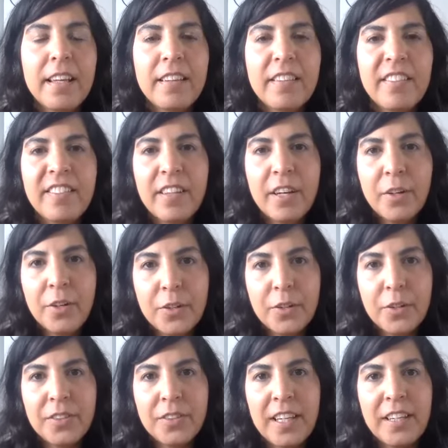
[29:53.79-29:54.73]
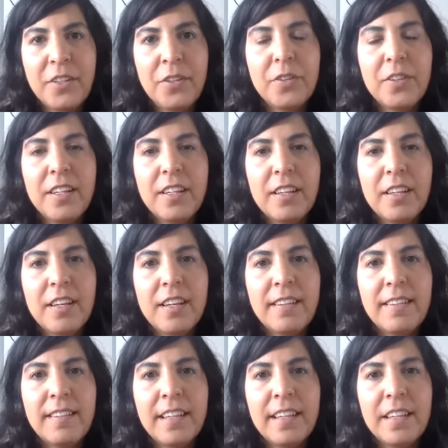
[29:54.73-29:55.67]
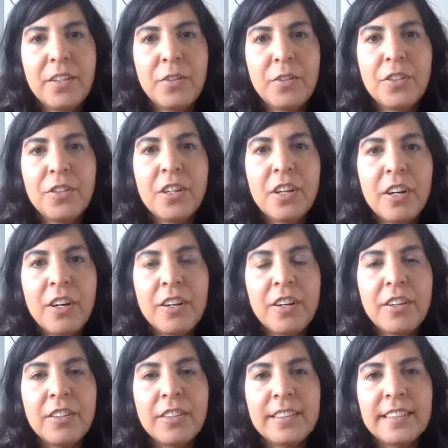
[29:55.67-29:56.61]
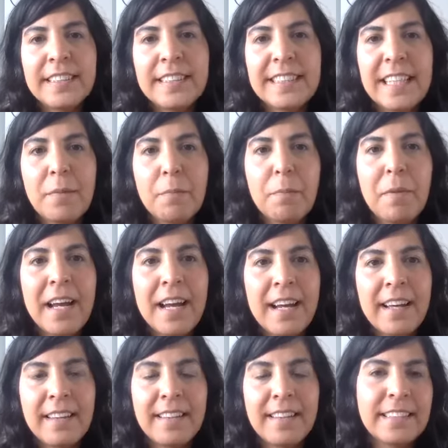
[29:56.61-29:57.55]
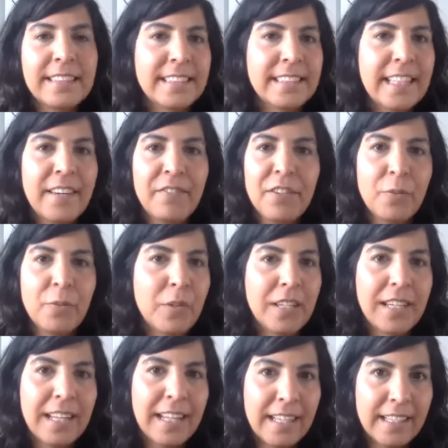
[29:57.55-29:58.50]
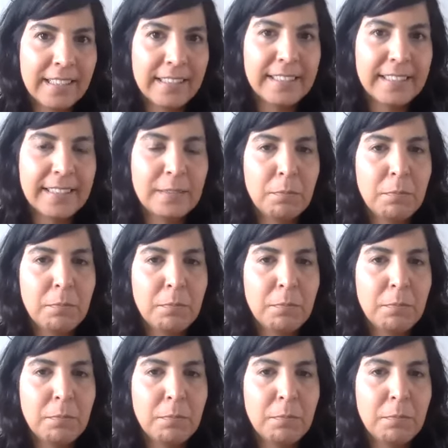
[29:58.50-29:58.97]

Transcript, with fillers: sorrow that you uh, that you're not on the same path as everyone else.